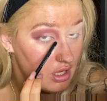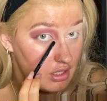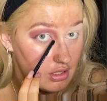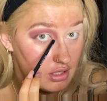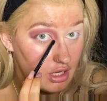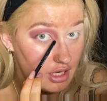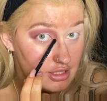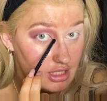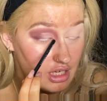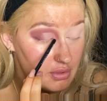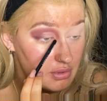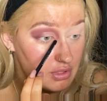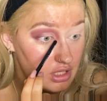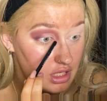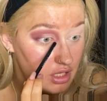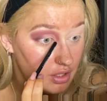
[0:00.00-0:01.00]
the eyeshadow in
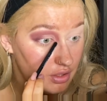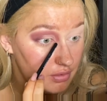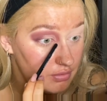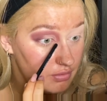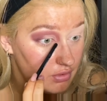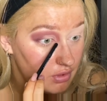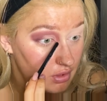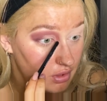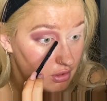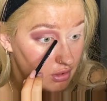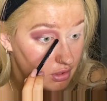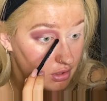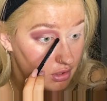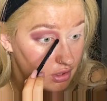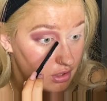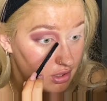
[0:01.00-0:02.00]
here,
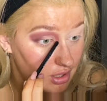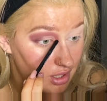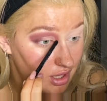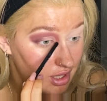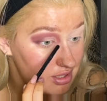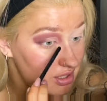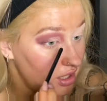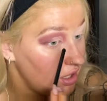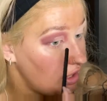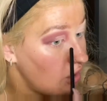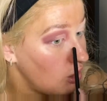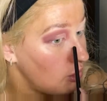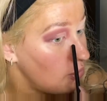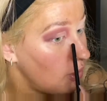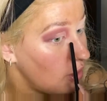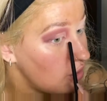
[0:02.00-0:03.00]
is a little
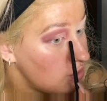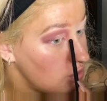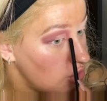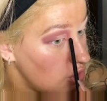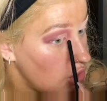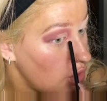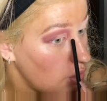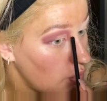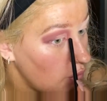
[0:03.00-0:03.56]
bit too